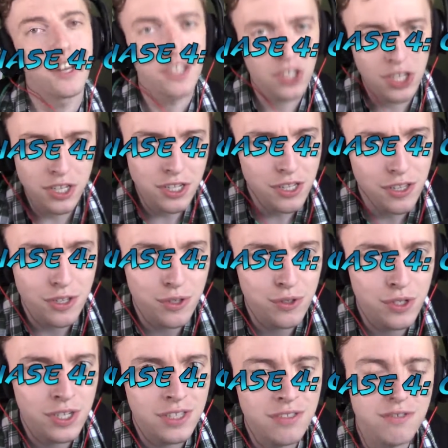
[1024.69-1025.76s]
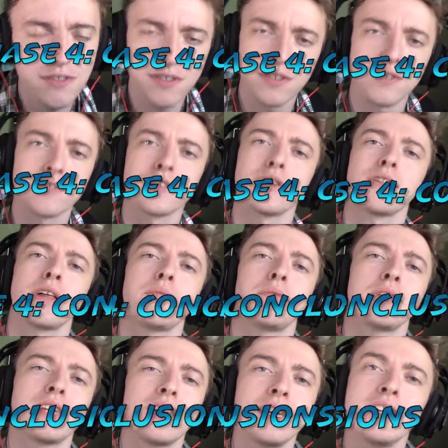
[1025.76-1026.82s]
Conclusions. So let me
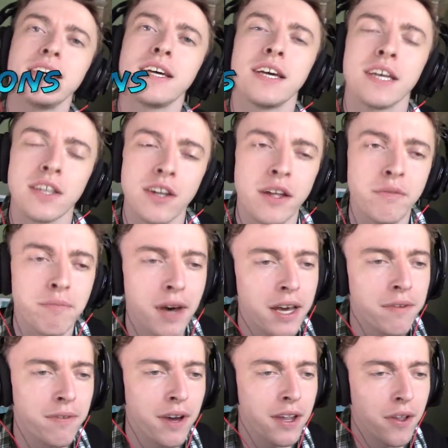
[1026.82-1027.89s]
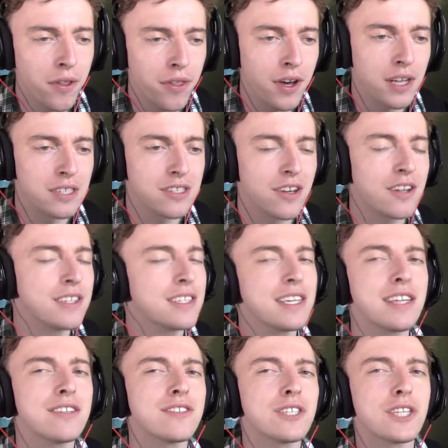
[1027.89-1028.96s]
key in on my final thoughts on
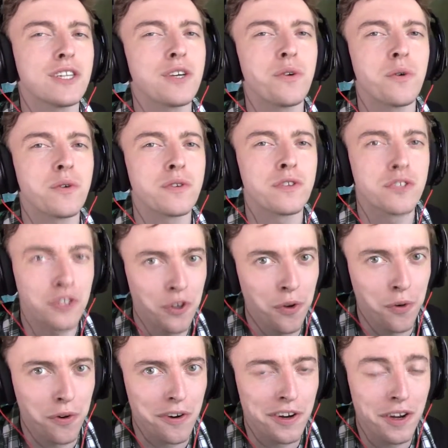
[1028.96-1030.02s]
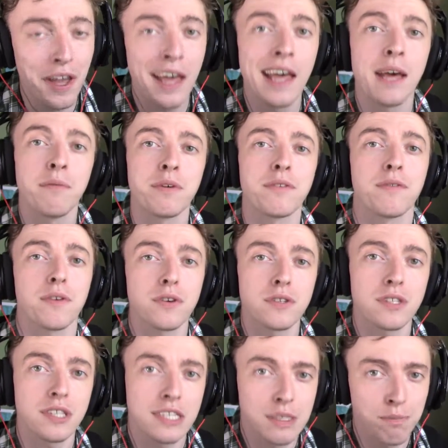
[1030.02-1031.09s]
Get to the Orange Door. But
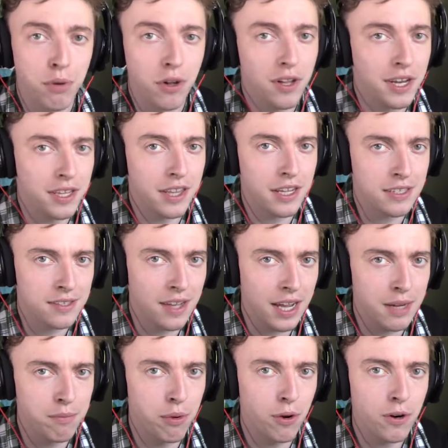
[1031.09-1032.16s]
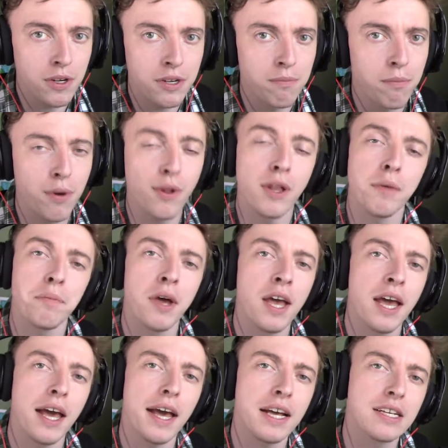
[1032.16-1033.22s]
first, let's pull out that sideboard and pull up
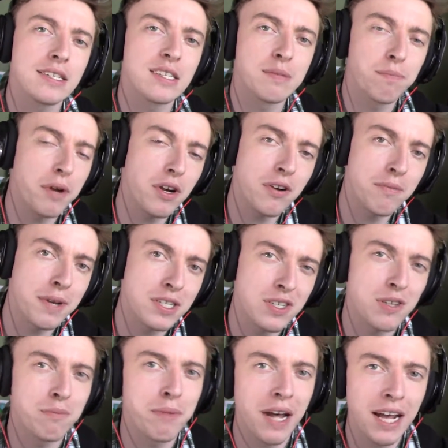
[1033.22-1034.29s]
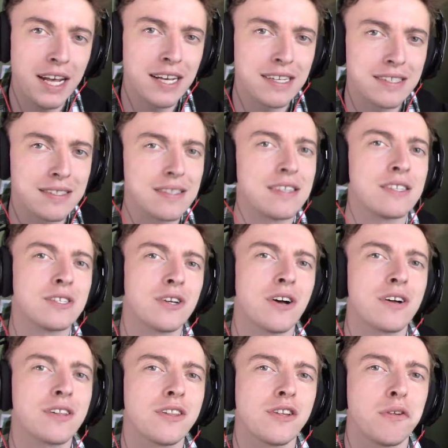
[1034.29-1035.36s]
Experimental Bias and
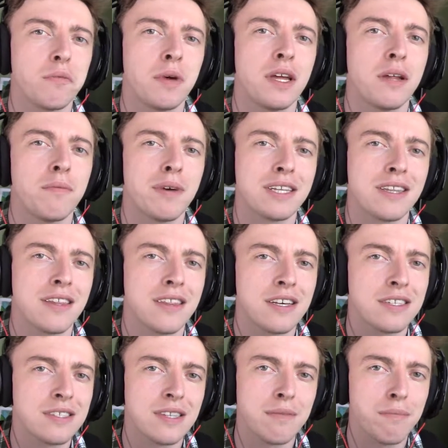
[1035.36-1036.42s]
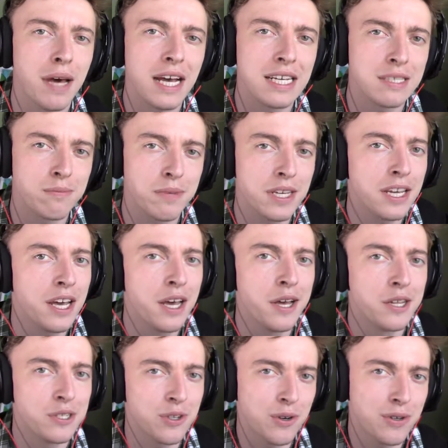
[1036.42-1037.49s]
talk a little bit about the things that bias me
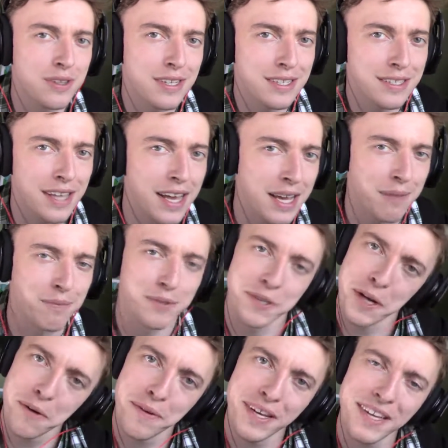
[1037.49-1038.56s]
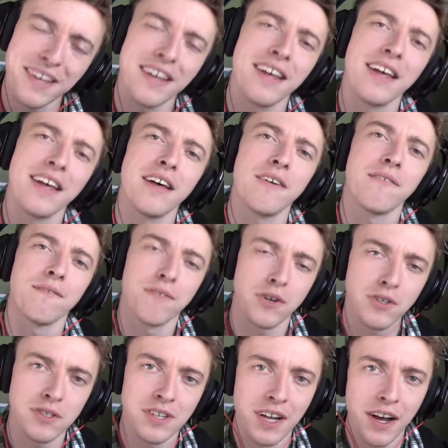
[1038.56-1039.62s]
toward this game, shall we?
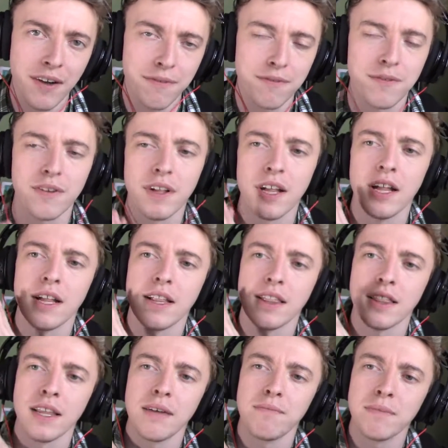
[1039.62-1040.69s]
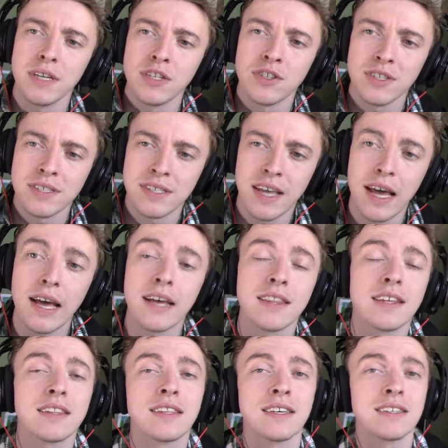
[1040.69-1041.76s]
First off, let me just say
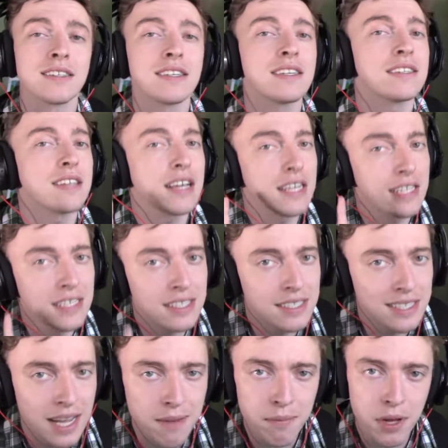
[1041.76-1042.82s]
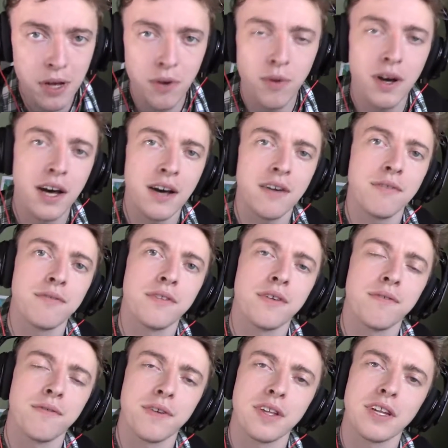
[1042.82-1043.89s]
that this is a demo of the
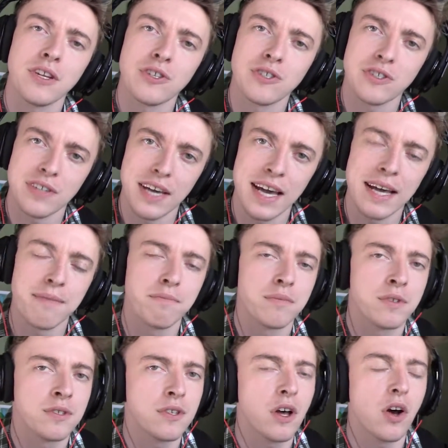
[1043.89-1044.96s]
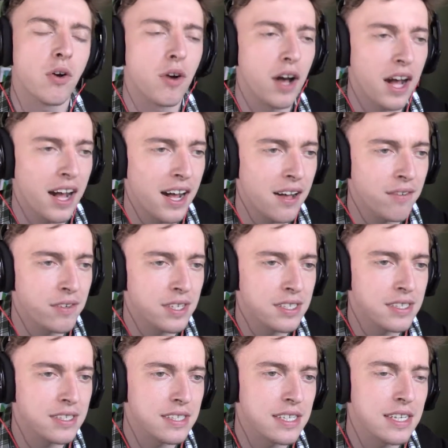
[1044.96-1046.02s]
finished game. So,
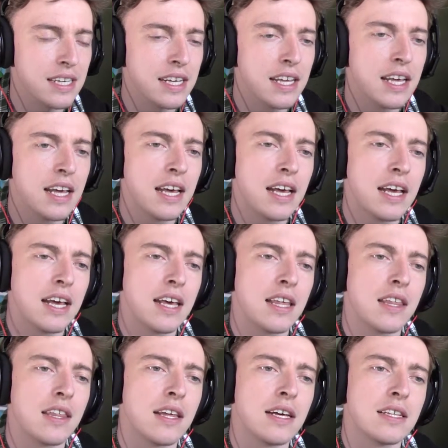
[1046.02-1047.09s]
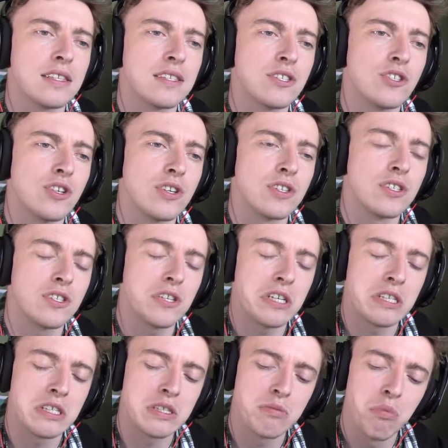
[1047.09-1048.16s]
obviously, it's just a
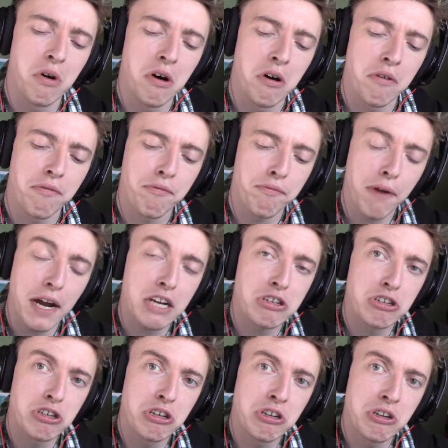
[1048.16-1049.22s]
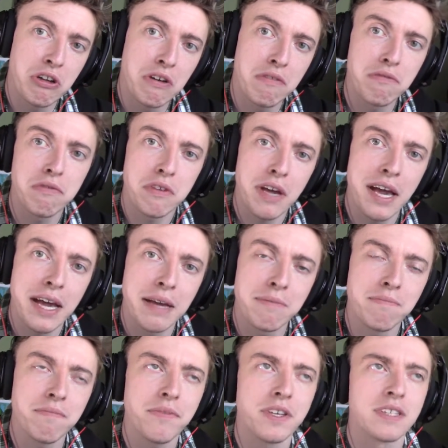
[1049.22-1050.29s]
small fraction of the
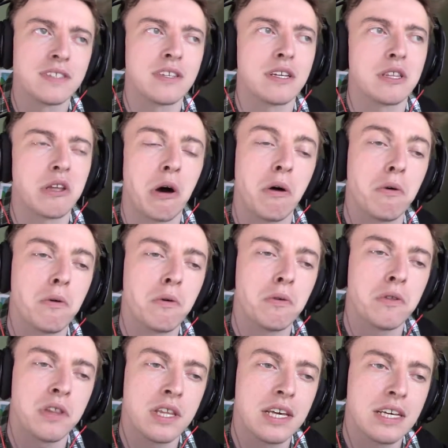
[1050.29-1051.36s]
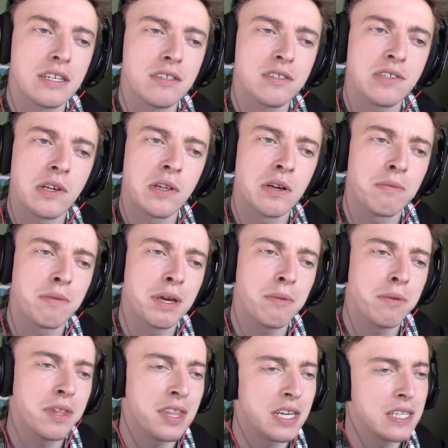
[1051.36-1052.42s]
game. It's not the whole thing, so there may
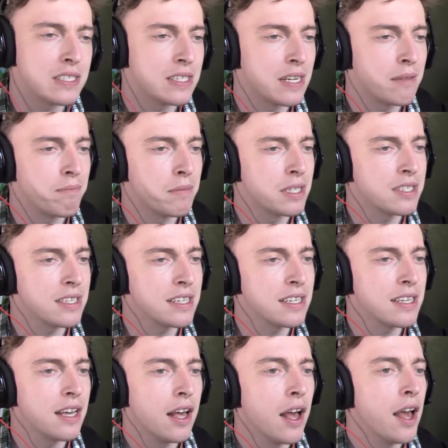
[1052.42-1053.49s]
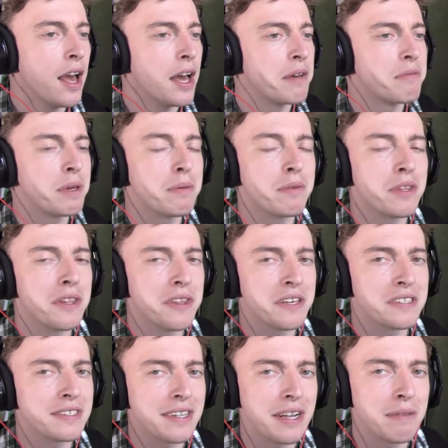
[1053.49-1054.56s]
be things that I'm missing, and maybe the
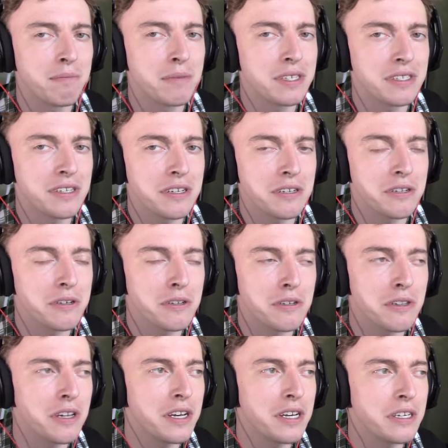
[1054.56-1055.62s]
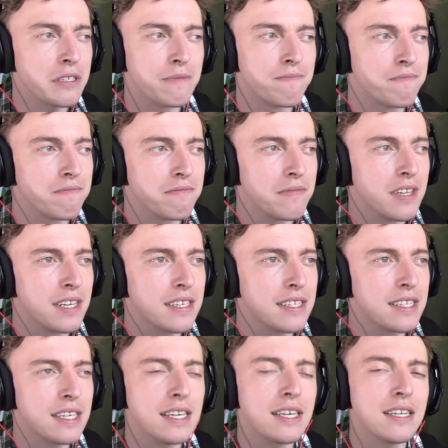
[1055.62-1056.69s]
things that I'm missing are, like,
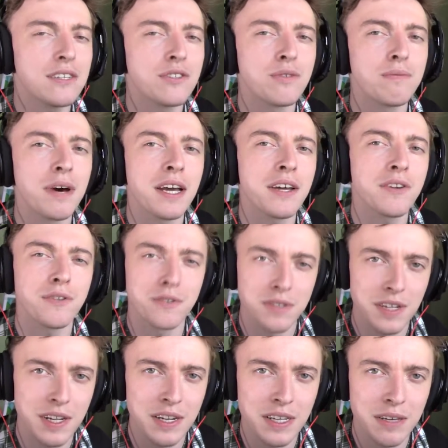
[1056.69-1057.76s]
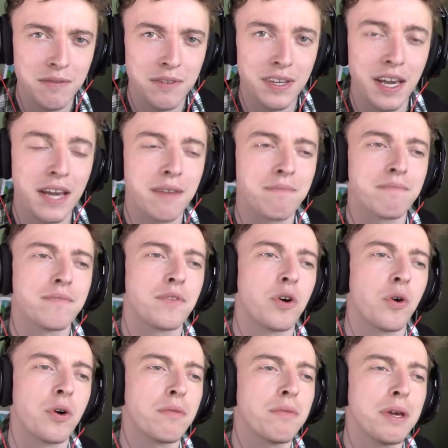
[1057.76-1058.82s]
key to my understanding of the game.
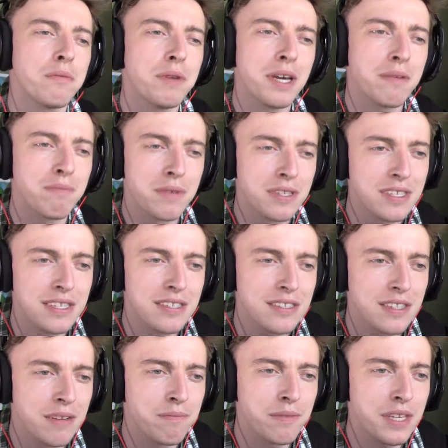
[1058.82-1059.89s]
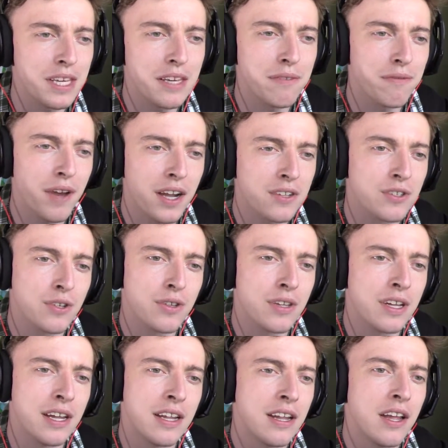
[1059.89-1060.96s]
Or maybe I'm missing some key factor
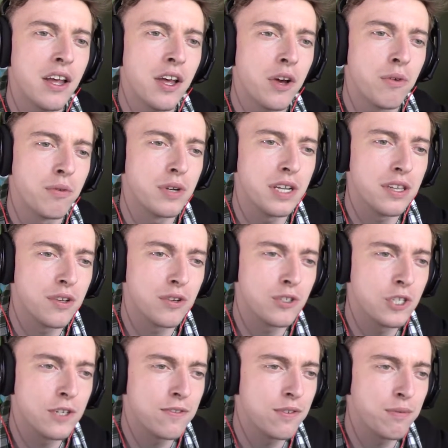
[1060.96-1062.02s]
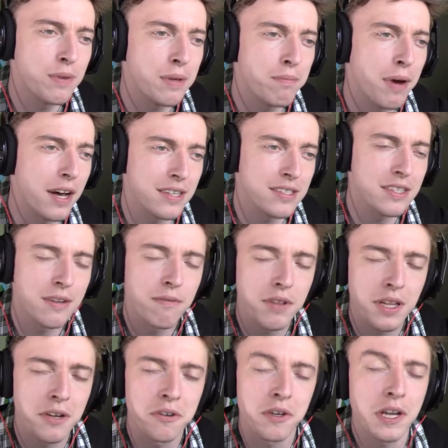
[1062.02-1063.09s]
that would either shift me
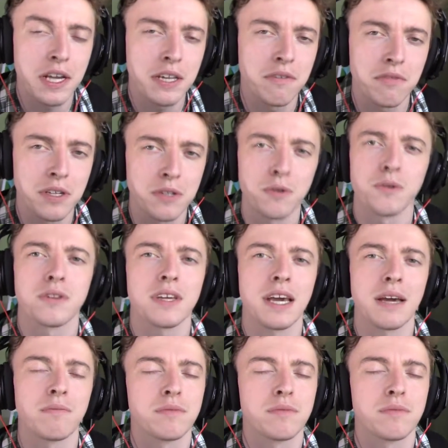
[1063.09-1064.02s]
positively or negatively toward the game.